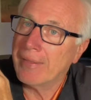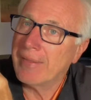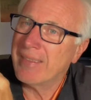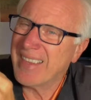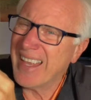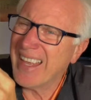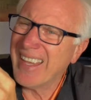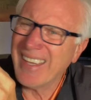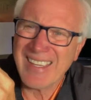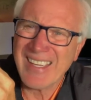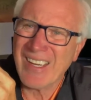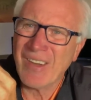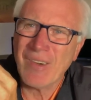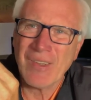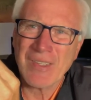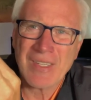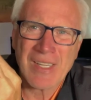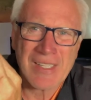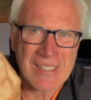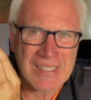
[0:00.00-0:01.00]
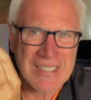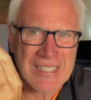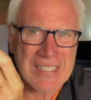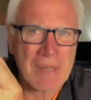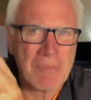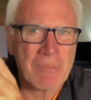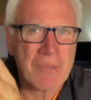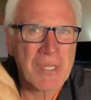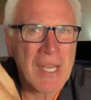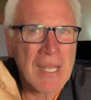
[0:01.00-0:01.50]
That, you know,
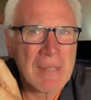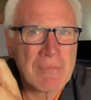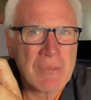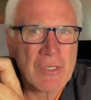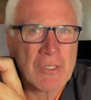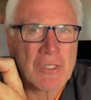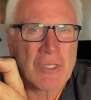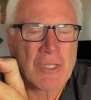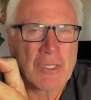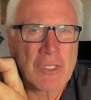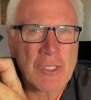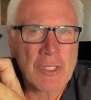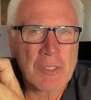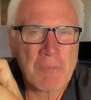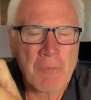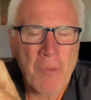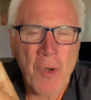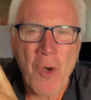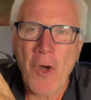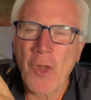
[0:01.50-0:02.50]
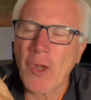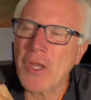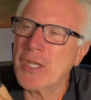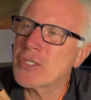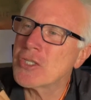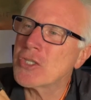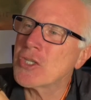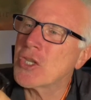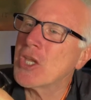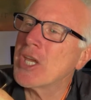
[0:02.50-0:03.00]
sometimes it's the
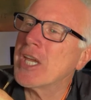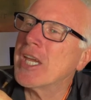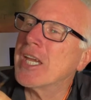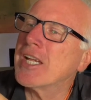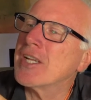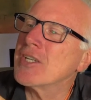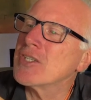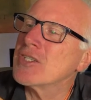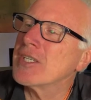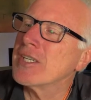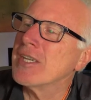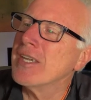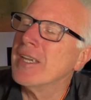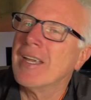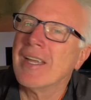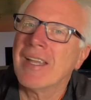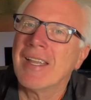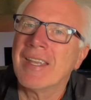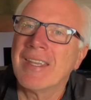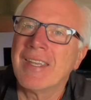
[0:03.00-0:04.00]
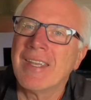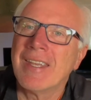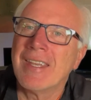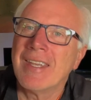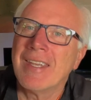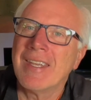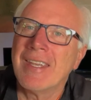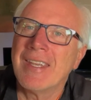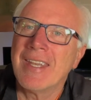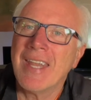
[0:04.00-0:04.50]
smallest things
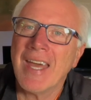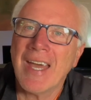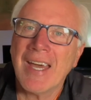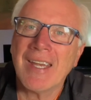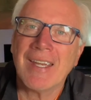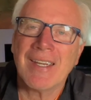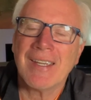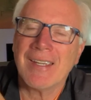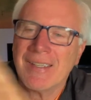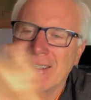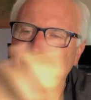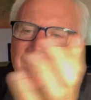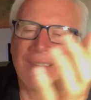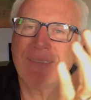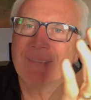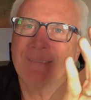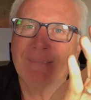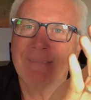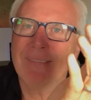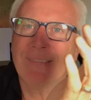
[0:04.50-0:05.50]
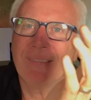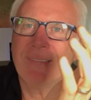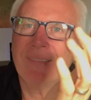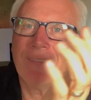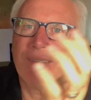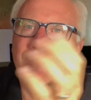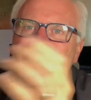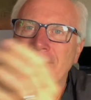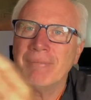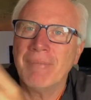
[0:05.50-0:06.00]
that
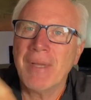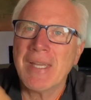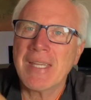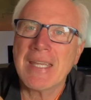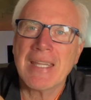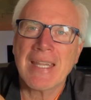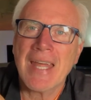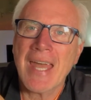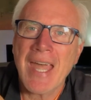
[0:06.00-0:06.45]
make you the